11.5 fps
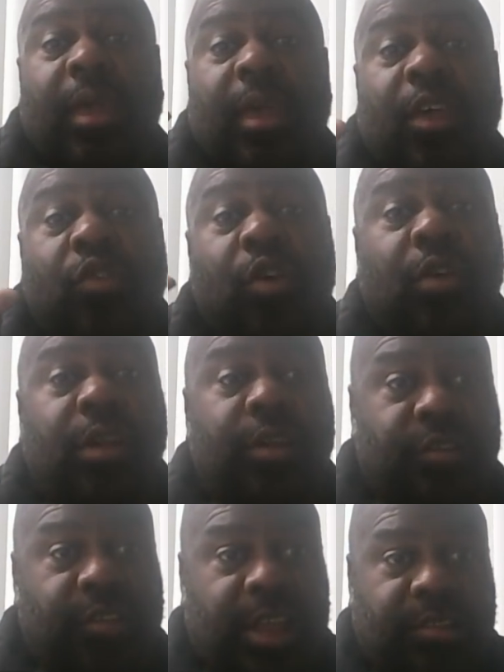his earlier
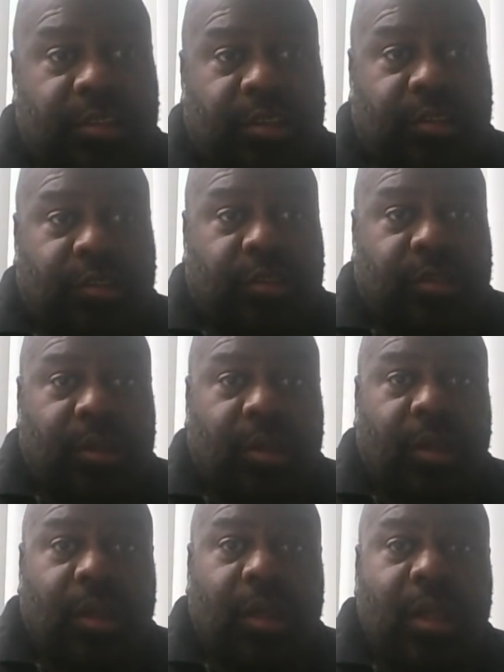sentence
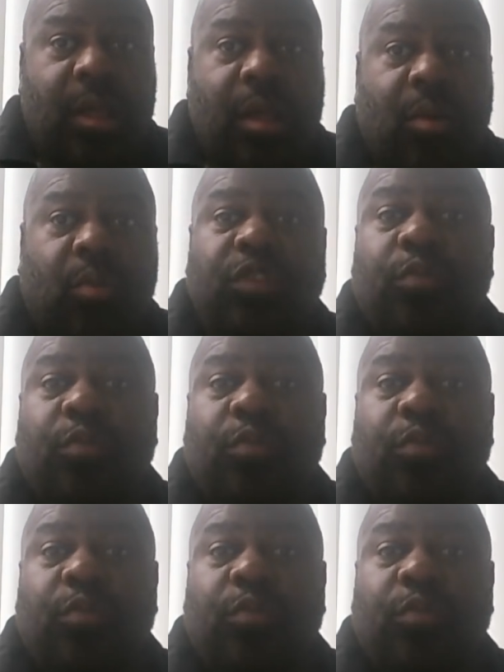was